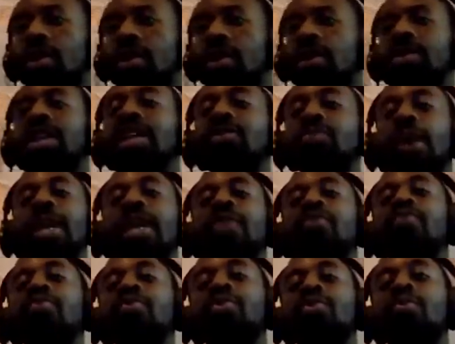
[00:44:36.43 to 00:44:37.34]
So that's why they
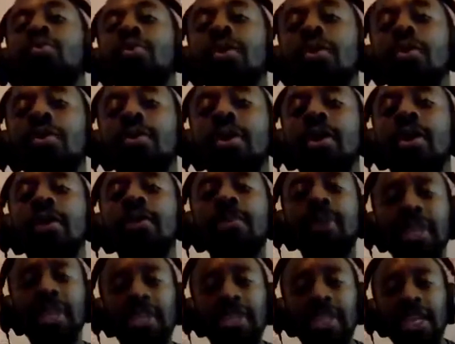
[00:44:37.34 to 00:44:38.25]
do so well.
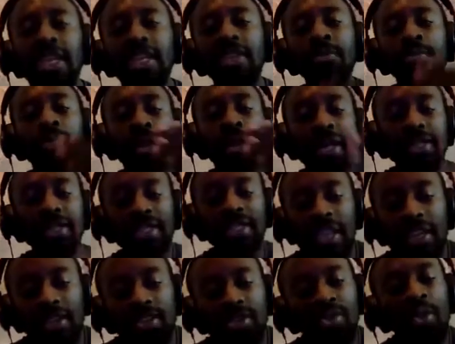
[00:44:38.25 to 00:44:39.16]
But these England players
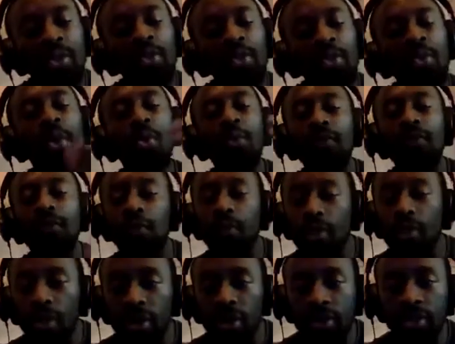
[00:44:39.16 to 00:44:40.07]
get so
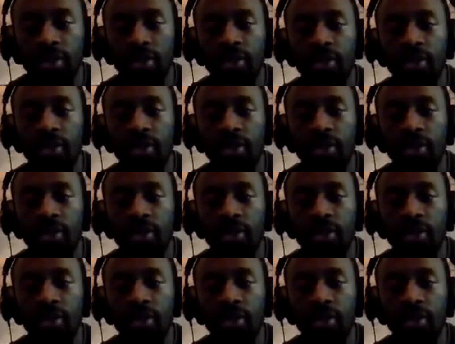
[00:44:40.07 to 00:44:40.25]
overworked.